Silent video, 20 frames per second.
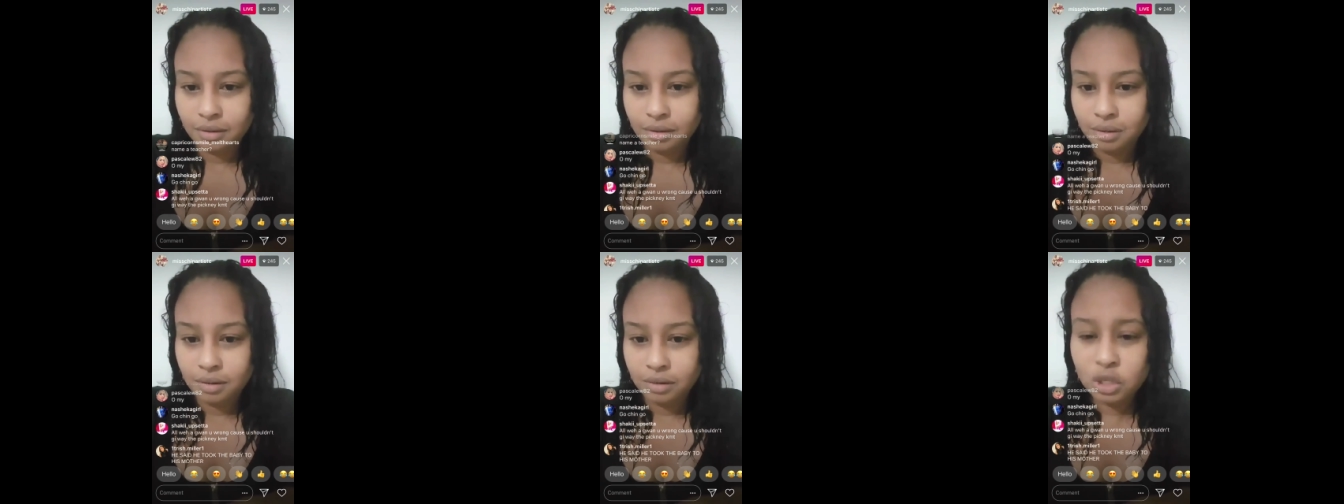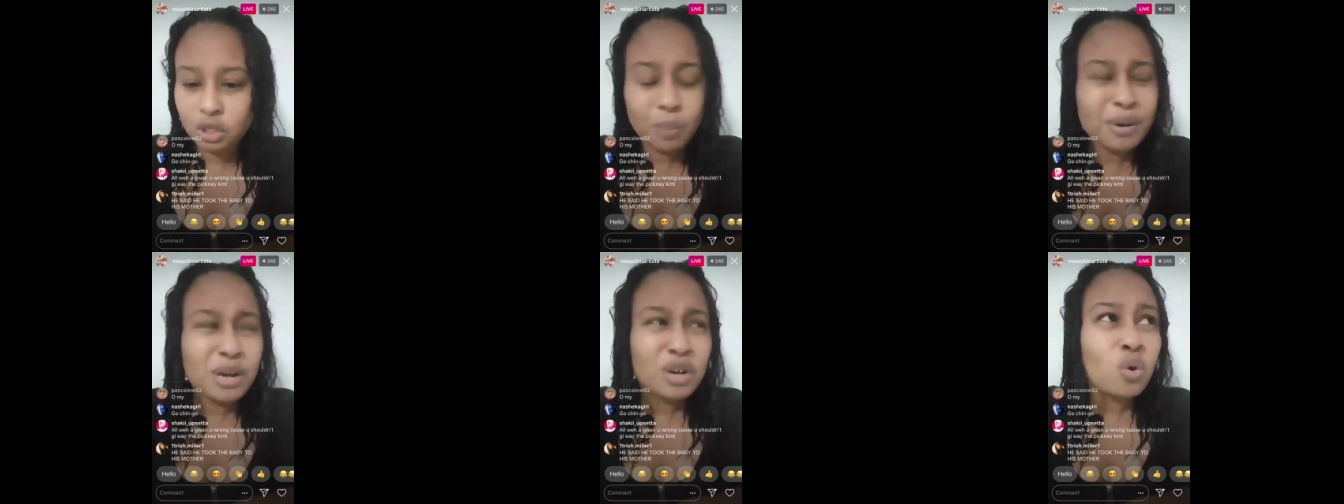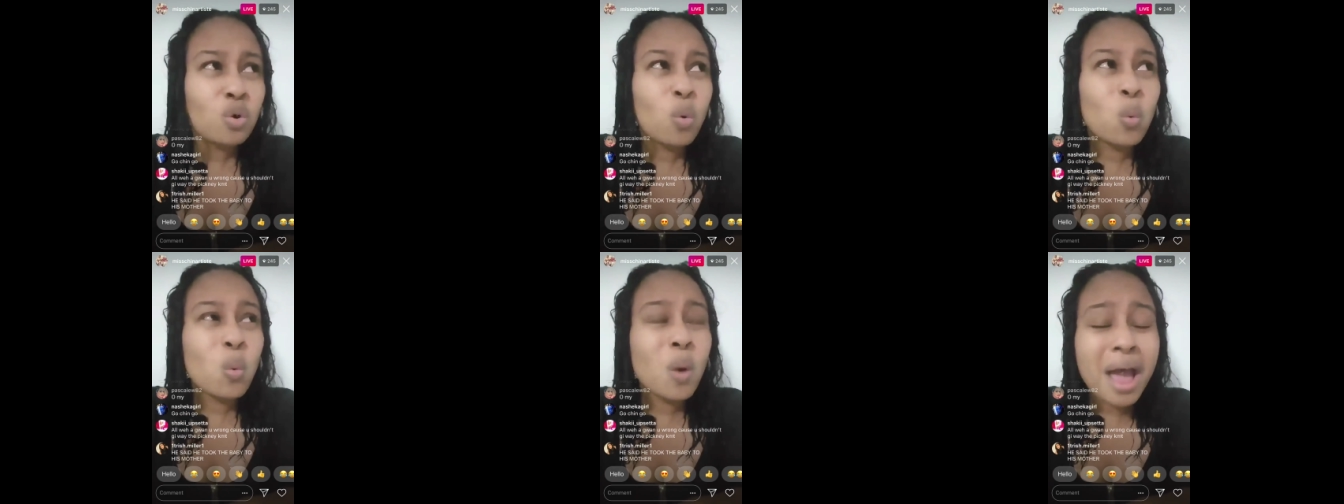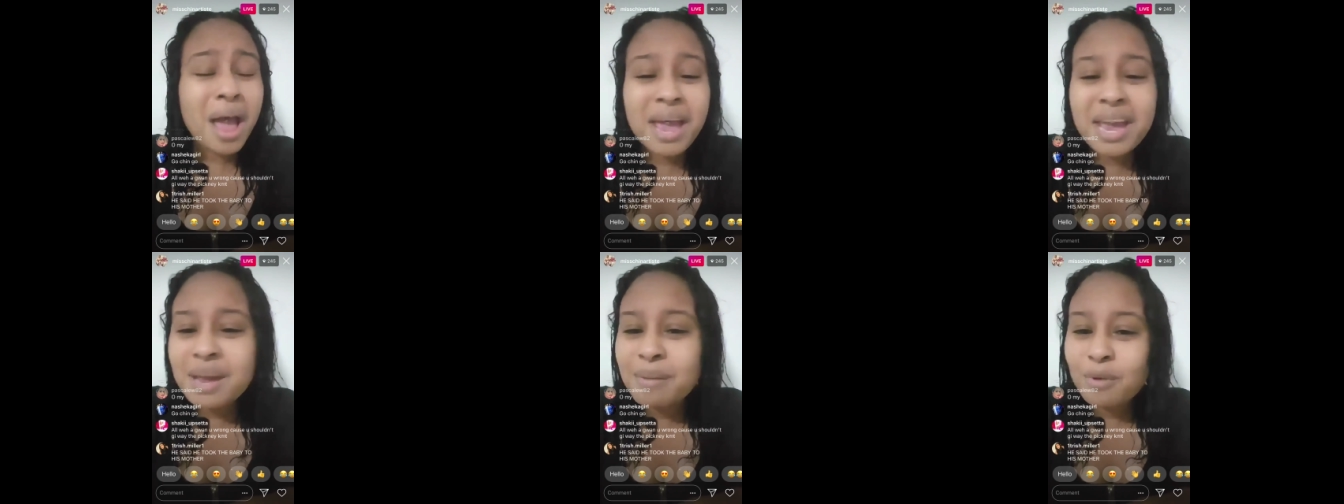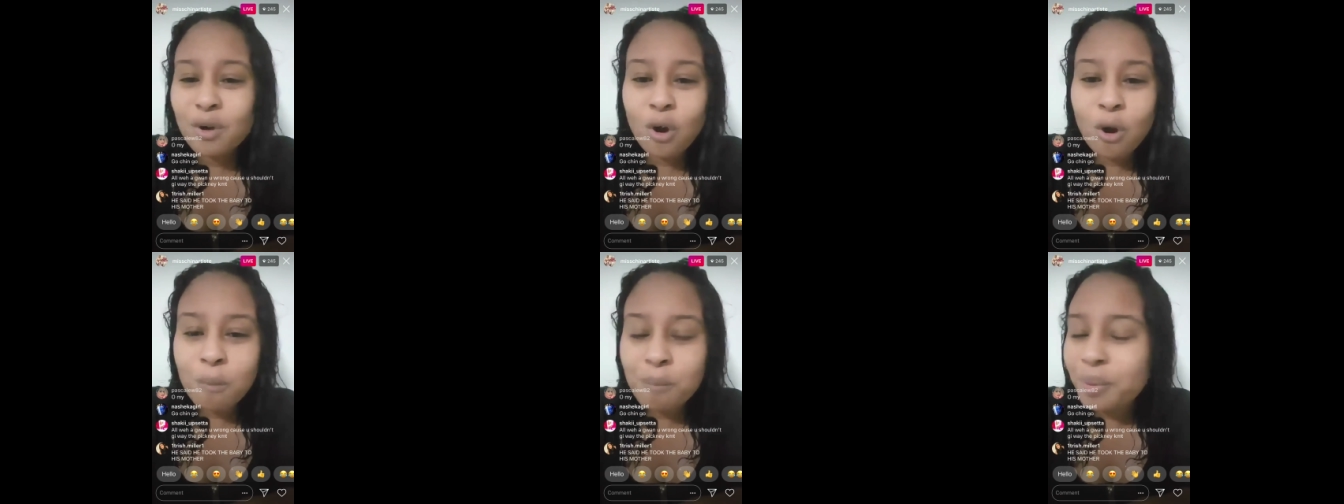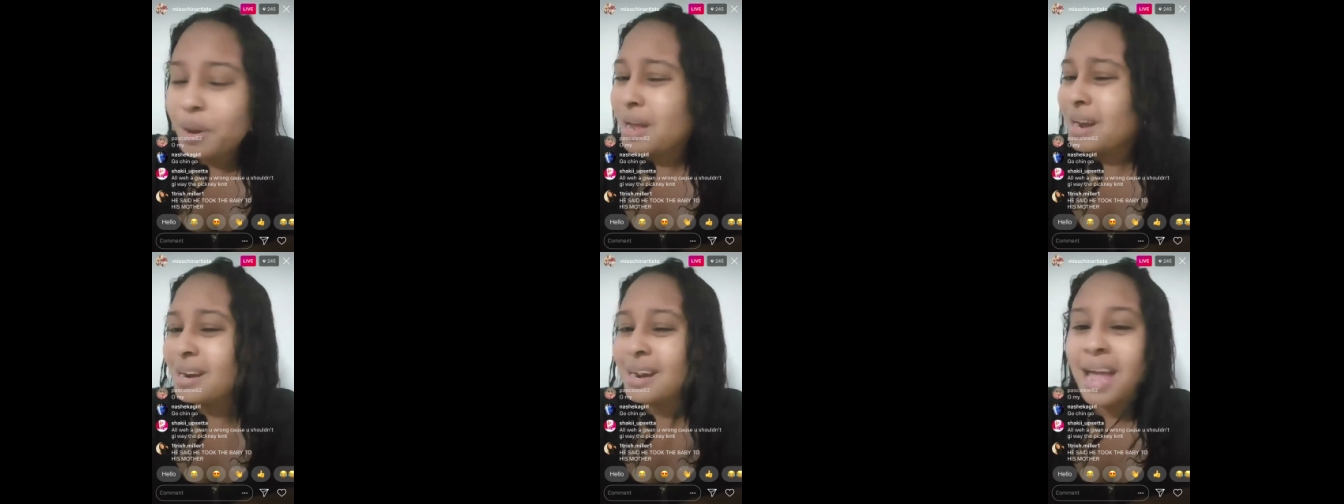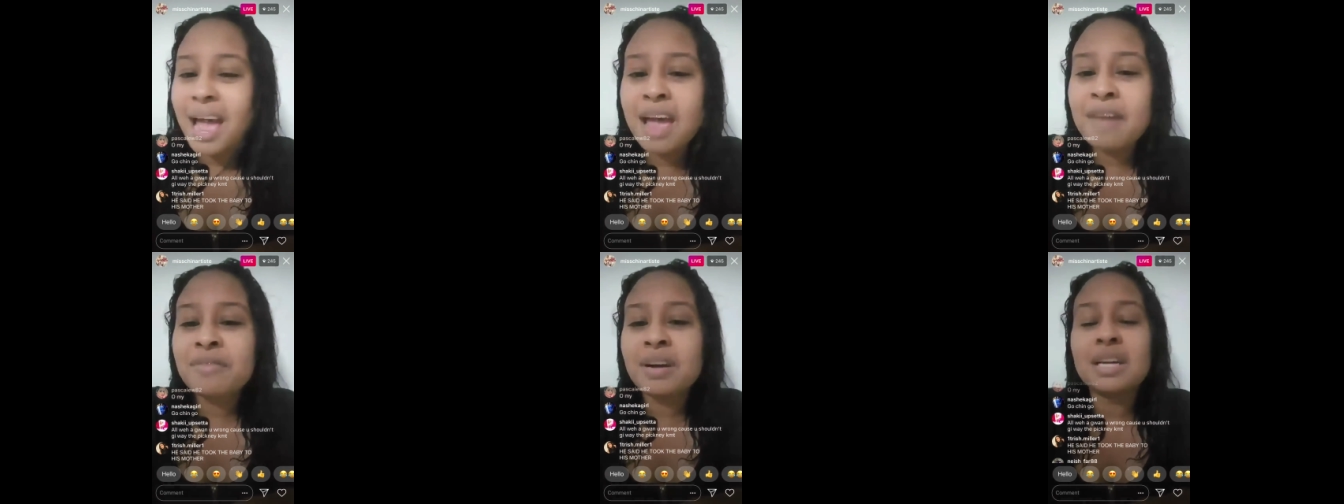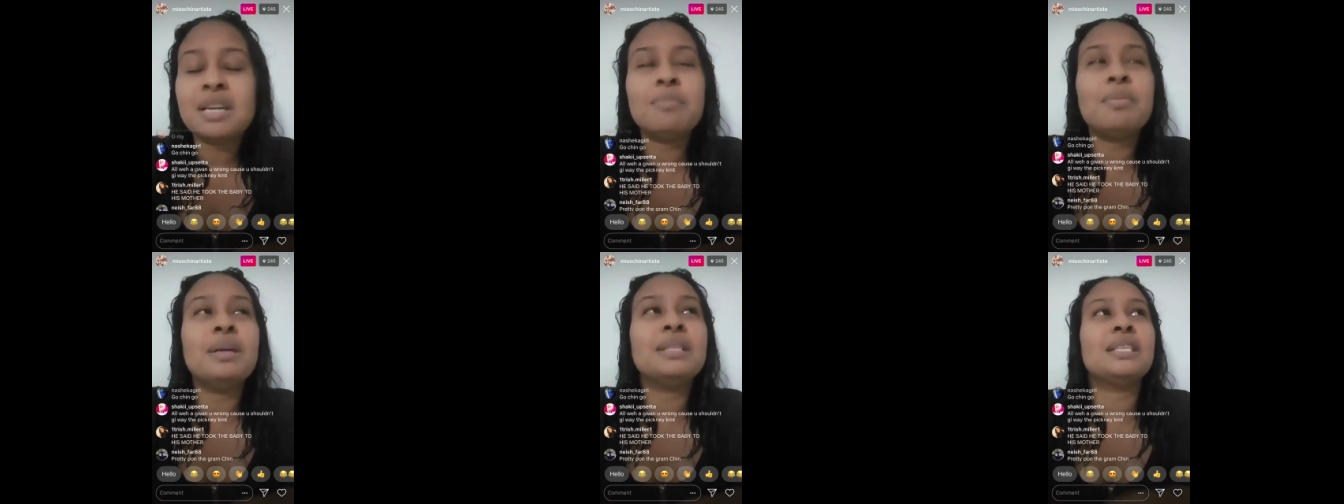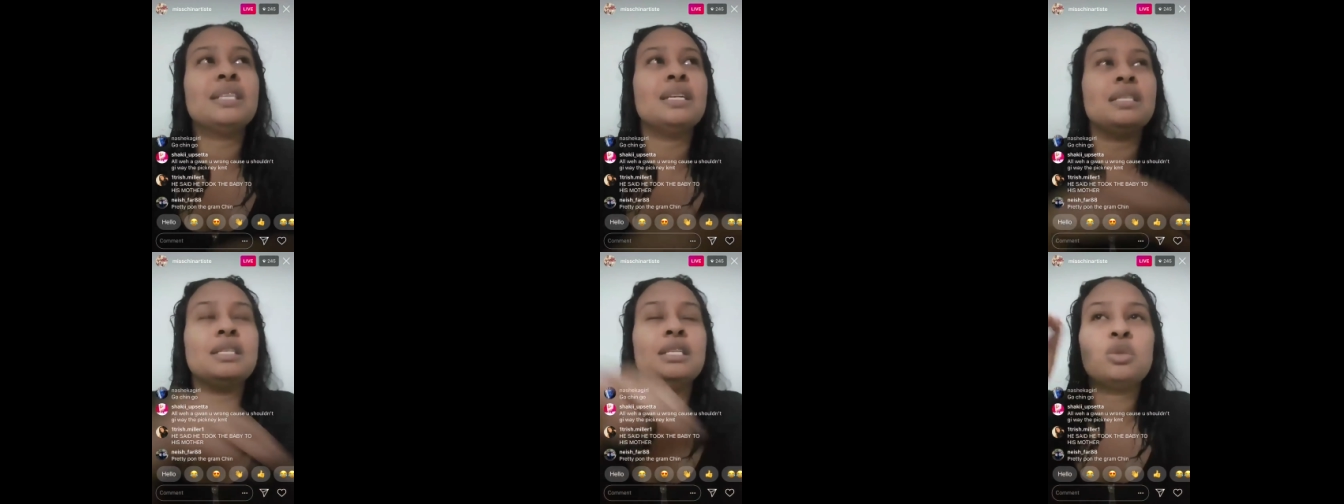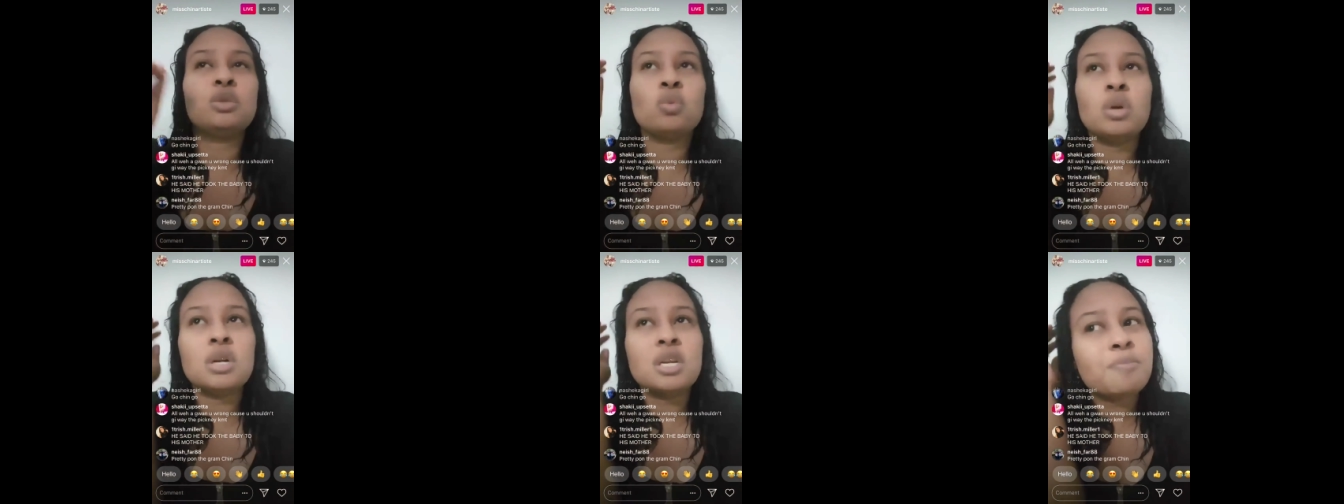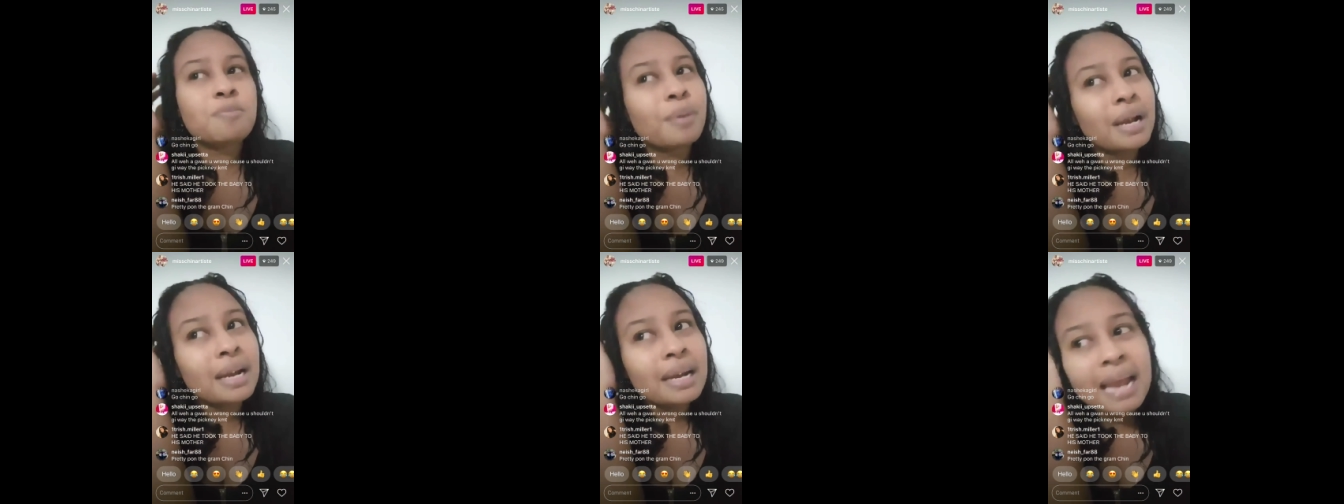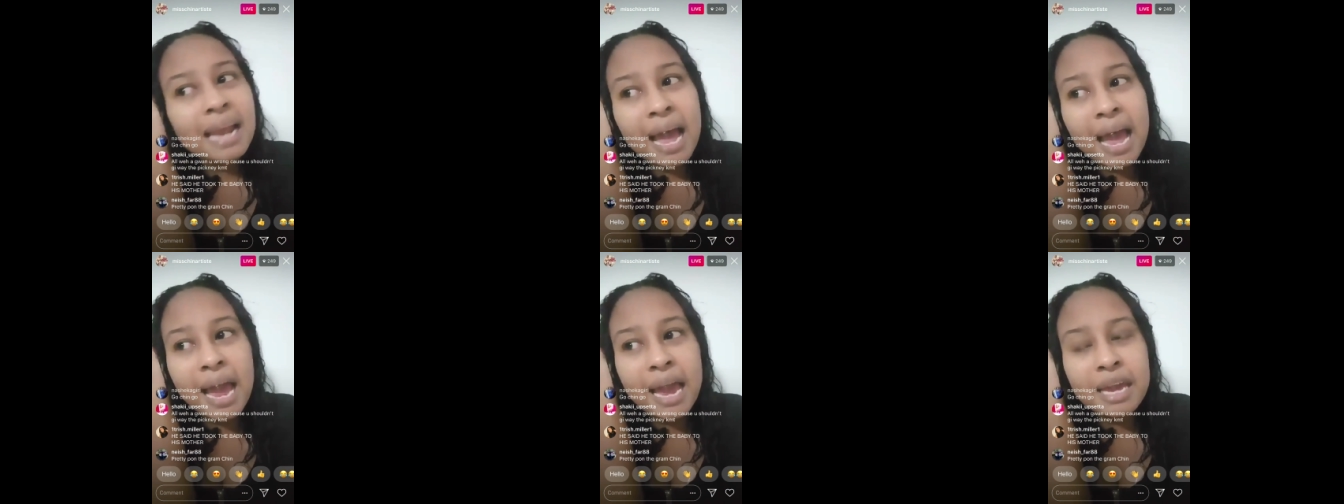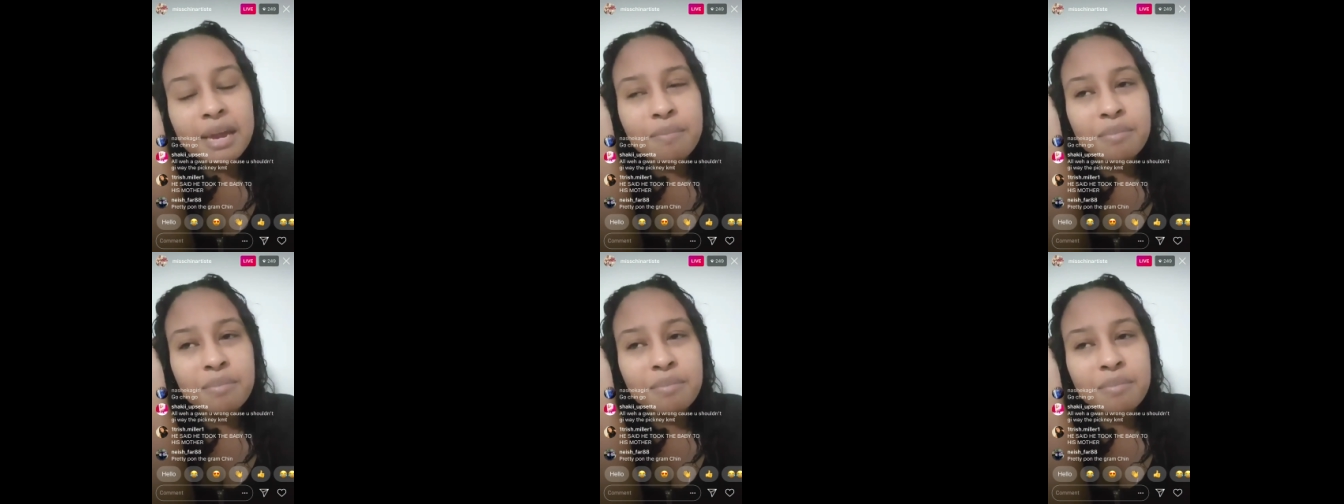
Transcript: So I don't know why him come on live and tell this whole heap of lie.